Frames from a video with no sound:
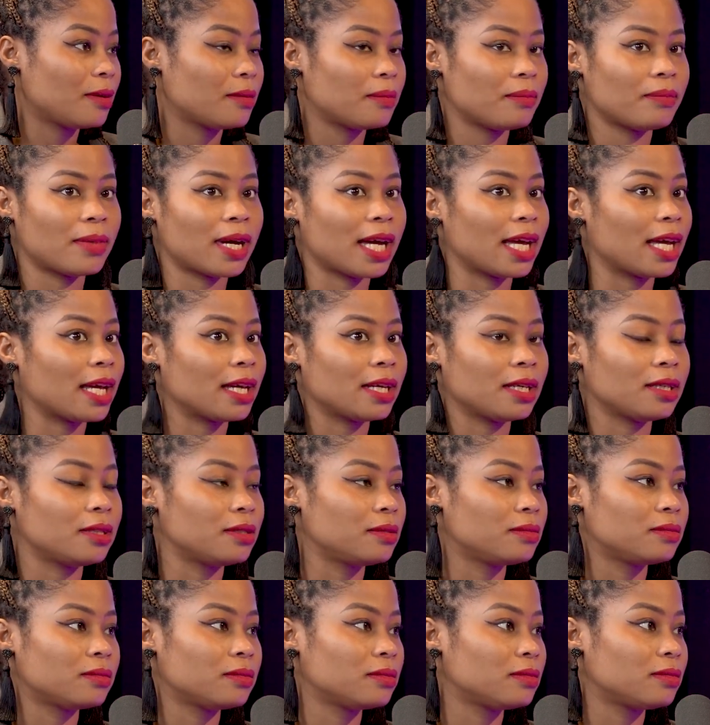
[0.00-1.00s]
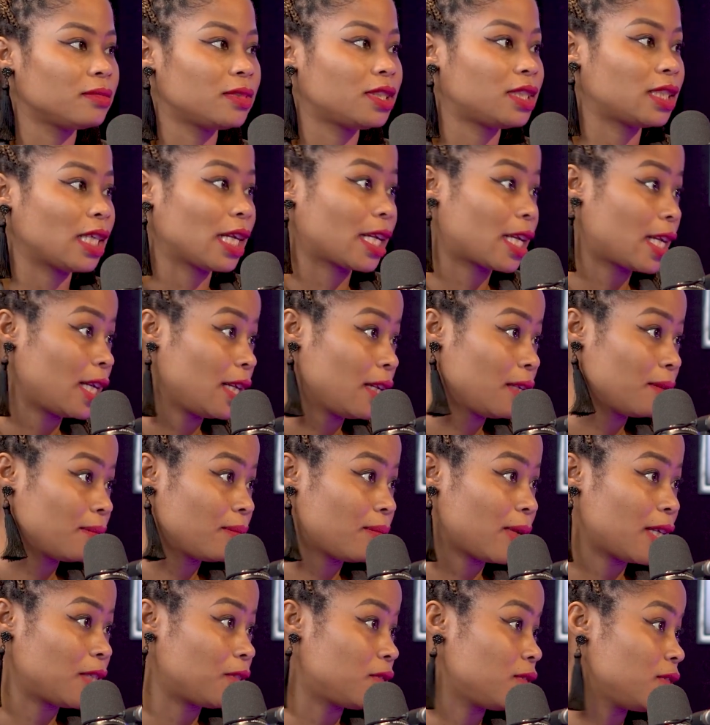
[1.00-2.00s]
by checking,
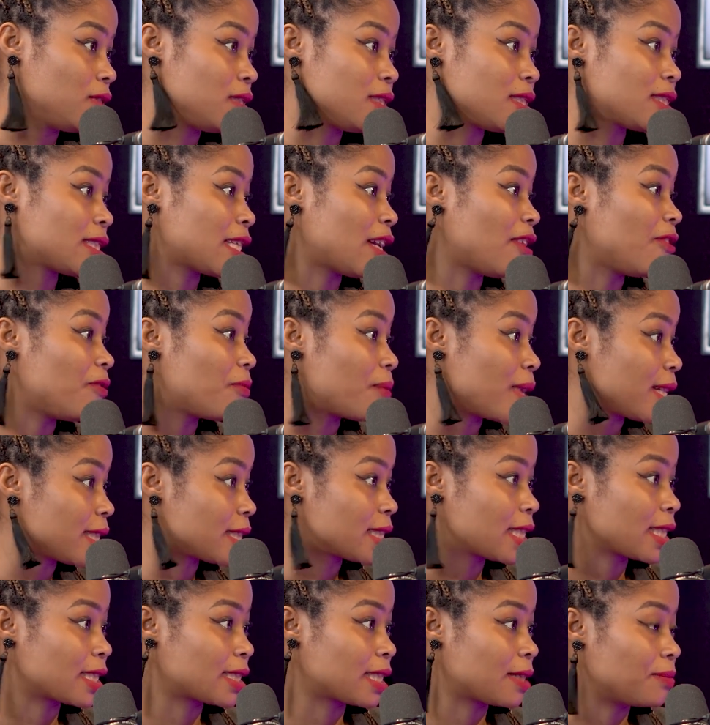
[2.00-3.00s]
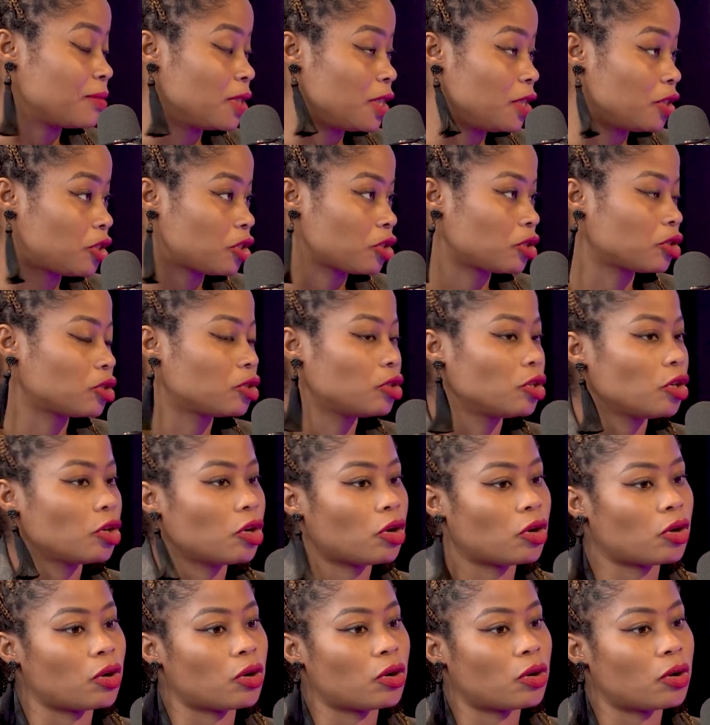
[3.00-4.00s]
by doing the self-breast examination,
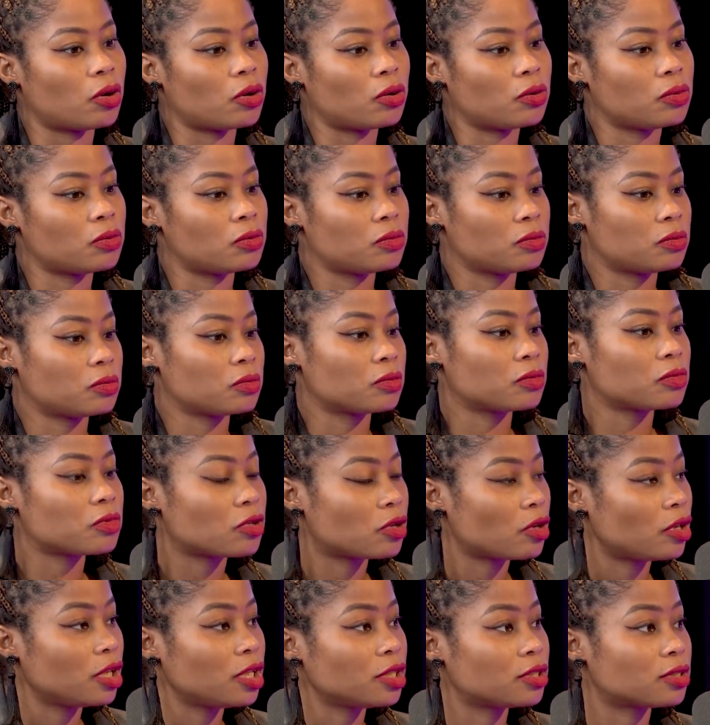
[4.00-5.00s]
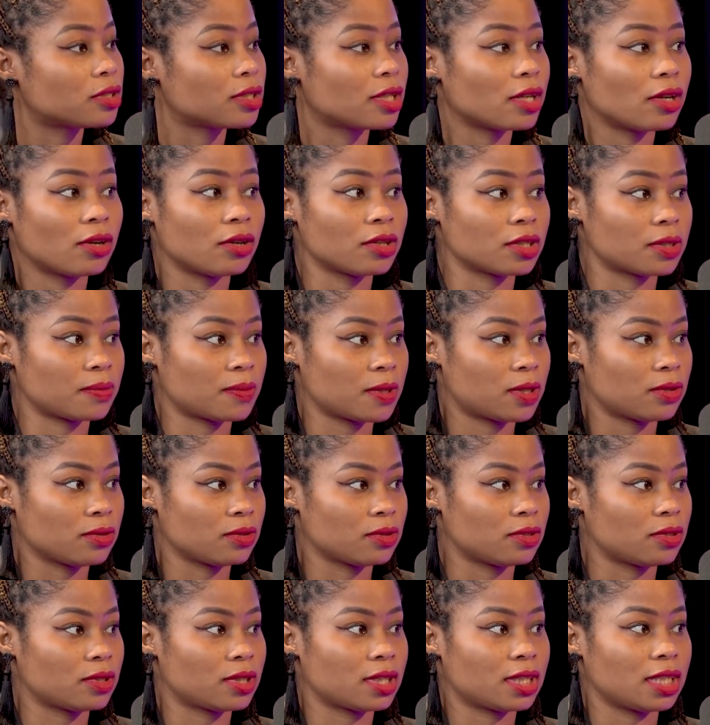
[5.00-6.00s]
or going to the hospital
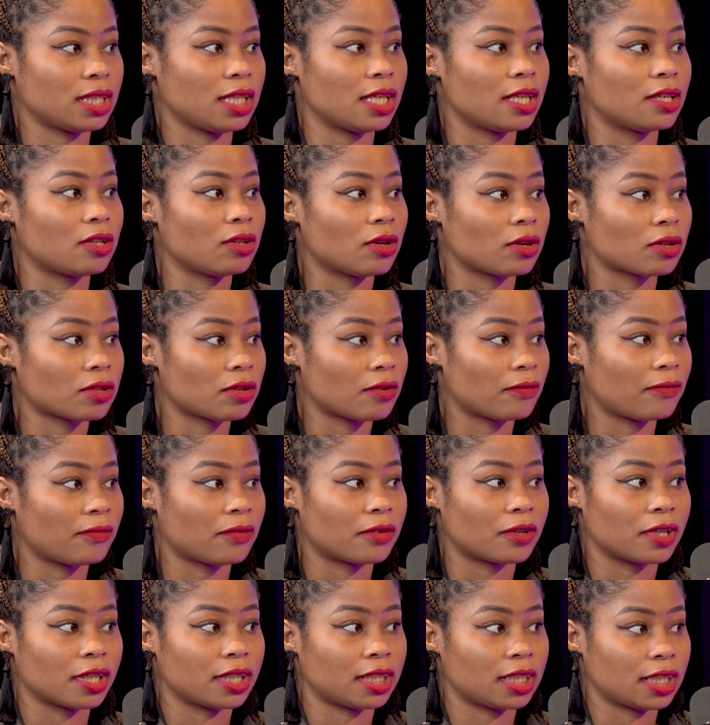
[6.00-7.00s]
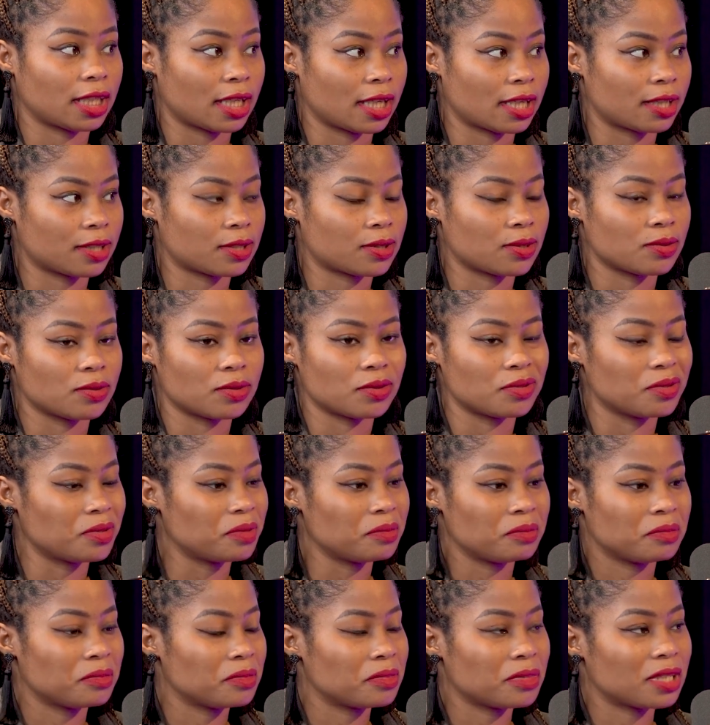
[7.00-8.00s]
to see a doctor for a check. So
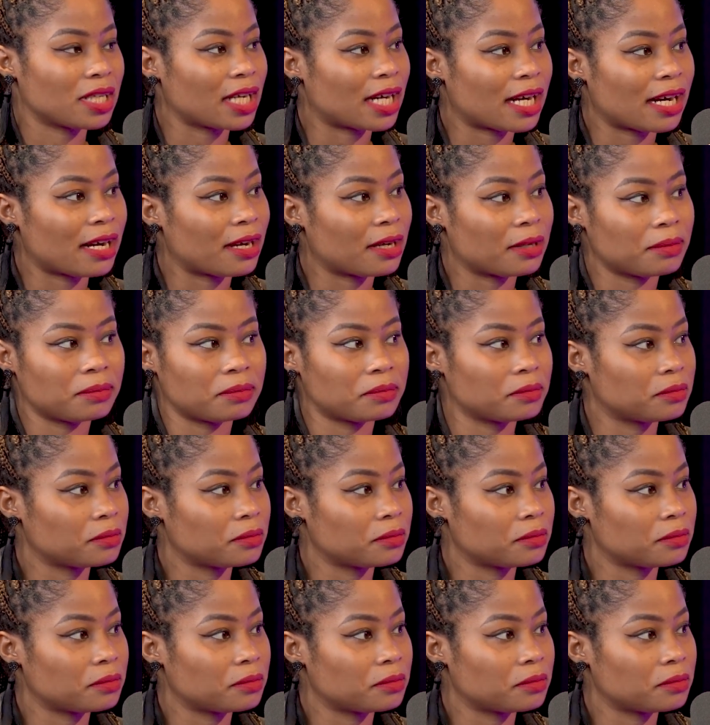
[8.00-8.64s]
there are